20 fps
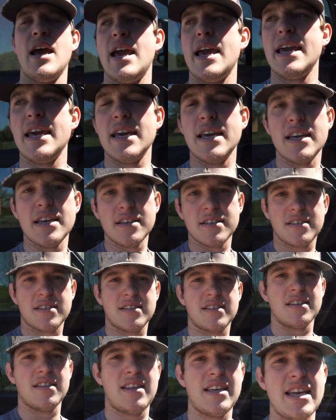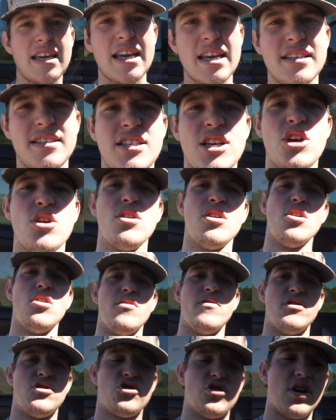is the interior
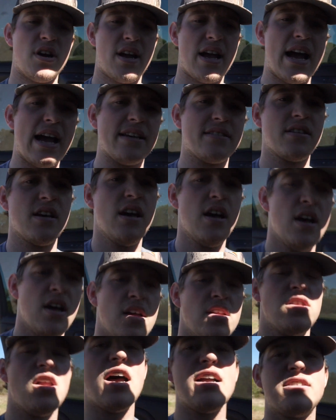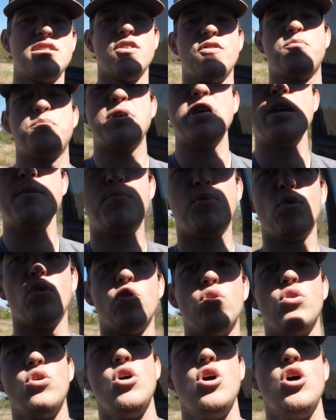of the truck, guys. Lots of people,